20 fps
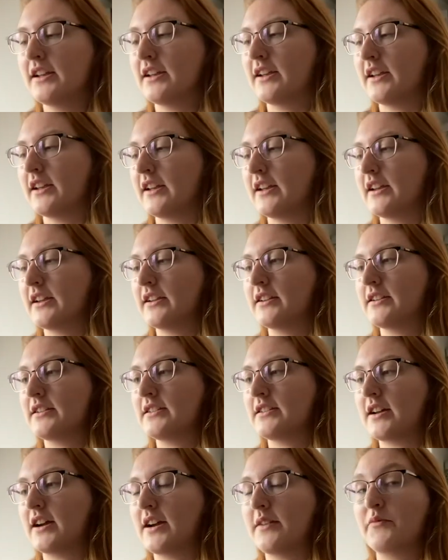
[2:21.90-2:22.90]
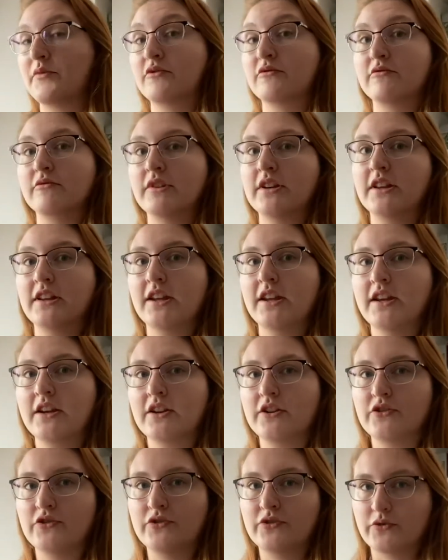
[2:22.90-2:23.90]
And I'm really
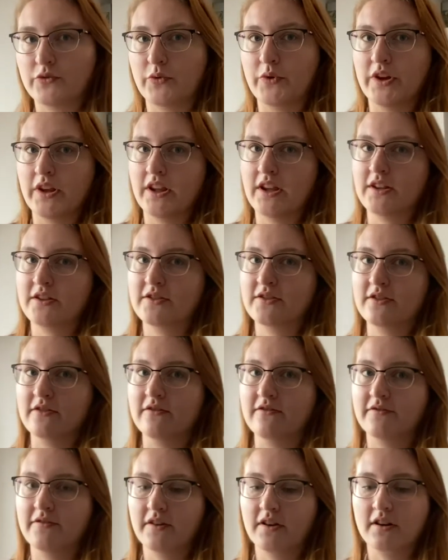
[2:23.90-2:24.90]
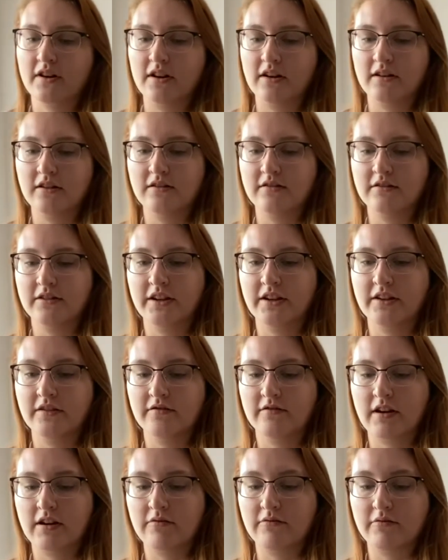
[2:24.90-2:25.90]
enjoying it so far. Like,
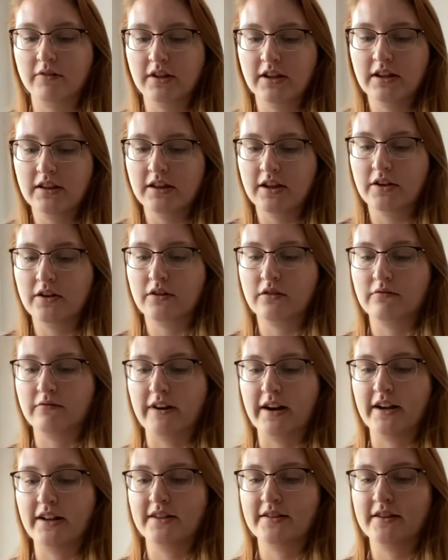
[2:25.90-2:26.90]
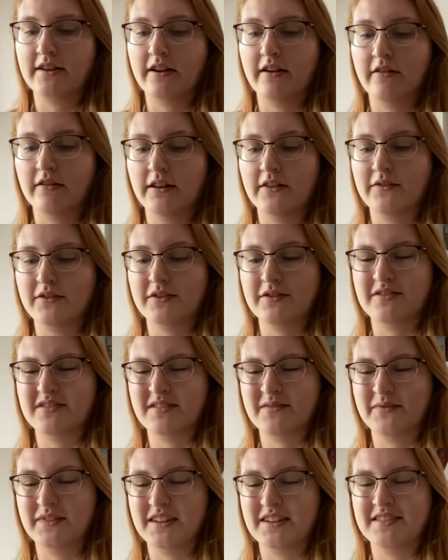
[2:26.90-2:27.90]
I really like her writing style, even though
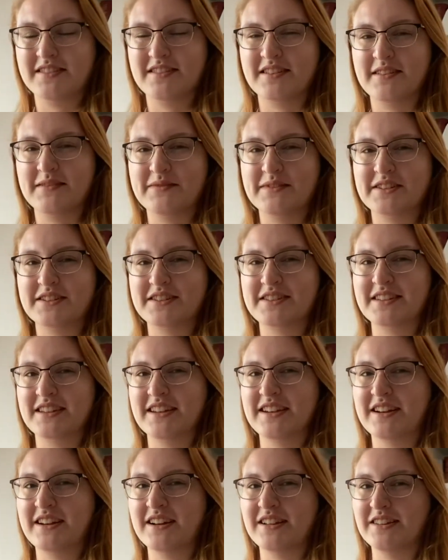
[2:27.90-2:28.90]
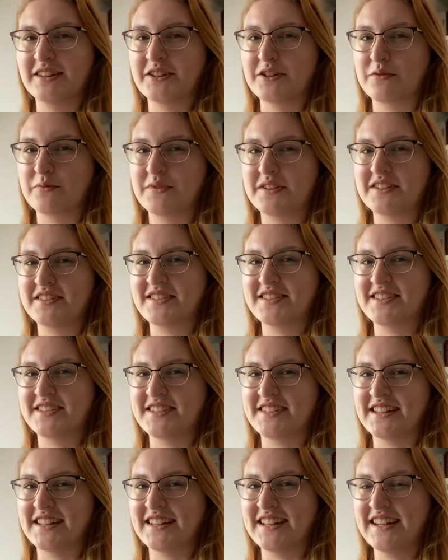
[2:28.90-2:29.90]
some things seem just like a little bit
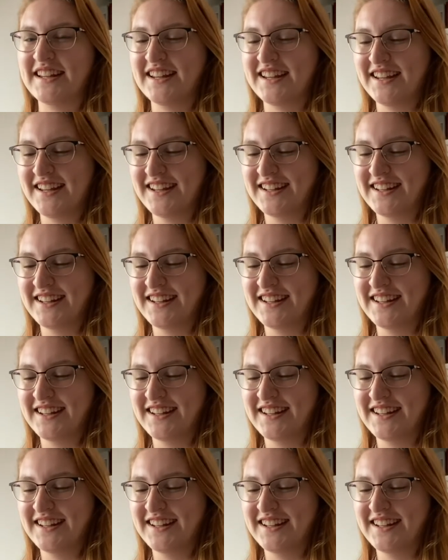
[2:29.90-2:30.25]
silly.